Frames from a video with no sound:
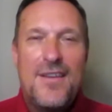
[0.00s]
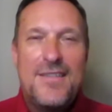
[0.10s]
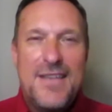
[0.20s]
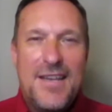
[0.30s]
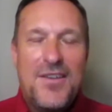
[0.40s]

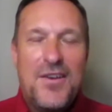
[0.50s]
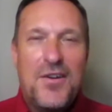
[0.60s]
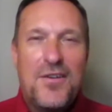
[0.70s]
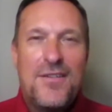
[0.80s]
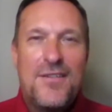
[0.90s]
Take
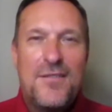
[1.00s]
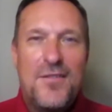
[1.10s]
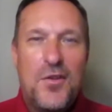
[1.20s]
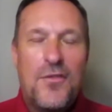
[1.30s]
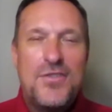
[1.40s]
care.
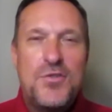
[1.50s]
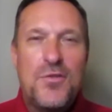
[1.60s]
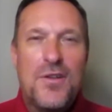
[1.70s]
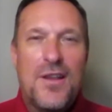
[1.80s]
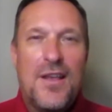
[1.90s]
Know that you
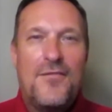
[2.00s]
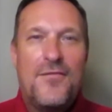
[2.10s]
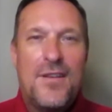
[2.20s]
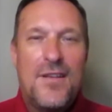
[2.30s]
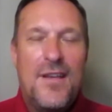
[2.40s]
are
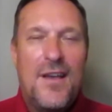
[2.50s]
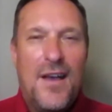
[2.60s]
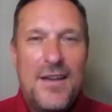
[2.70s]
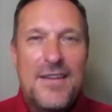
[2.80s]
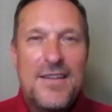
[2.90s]
loved
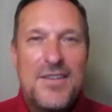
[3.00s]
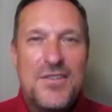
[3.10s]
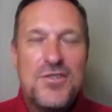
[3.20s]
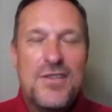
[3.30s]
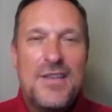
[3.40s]

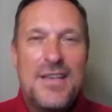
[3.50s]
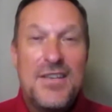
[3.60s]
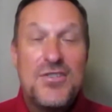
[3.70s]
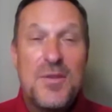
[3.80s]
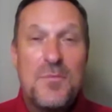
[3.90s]
unconditionally.
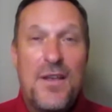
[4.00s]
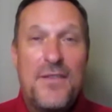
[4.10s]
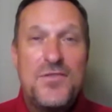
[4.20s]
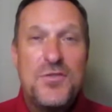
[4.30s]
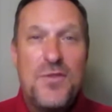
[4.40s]
Kinship
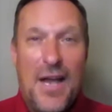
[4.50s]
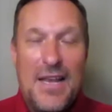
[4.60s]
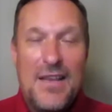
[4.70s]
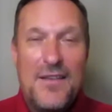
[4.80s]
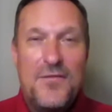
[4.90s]
loves you. I
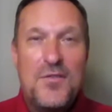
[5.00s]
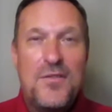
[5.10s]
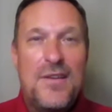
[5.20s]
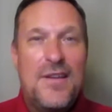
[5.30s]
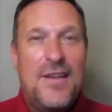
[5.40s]
love you.
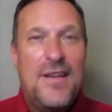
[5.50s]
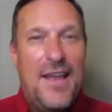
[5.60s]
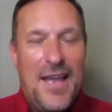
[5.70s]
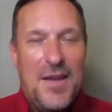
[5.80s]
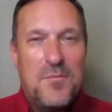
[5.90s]

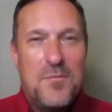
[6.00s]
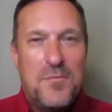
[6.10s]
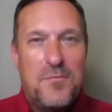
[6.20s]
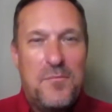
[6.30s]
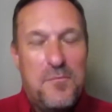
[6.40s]
And
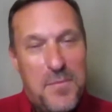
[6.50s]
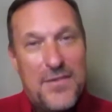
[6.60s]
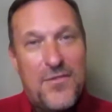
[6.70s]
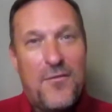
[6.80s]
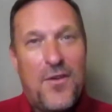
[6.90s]

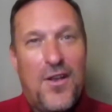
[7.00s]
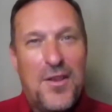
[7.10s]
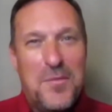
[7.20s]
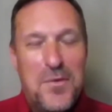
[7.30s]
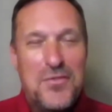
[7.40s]
best of all
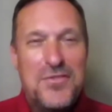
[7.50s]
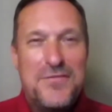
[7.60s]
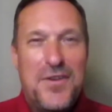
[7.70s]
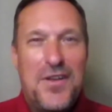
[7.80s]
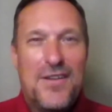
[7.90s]
and most
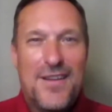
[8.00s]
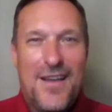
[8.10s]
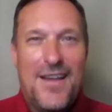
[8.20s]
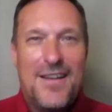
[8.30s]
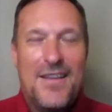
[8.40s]
of all,
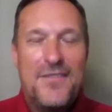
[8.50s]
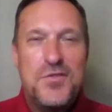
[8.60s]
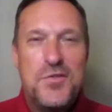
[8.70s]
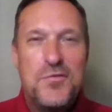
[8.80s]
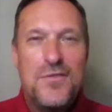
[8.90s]
God
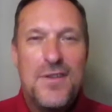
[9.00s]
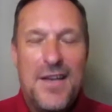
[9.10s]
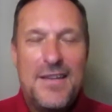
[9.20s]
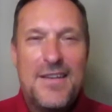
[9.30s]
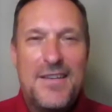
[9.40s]
loves you
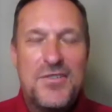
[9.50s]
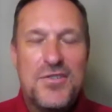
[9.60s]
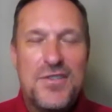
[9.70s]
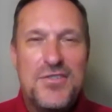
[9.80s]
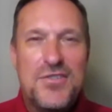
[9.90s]

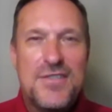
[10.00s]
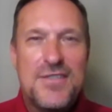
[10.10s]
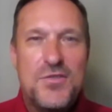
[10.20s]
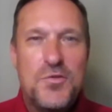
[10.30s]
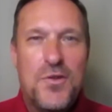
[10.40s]
unconditionally just
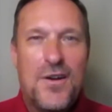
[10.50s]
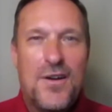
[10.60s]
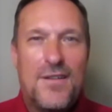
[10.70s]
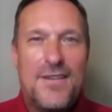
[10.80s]
as you are.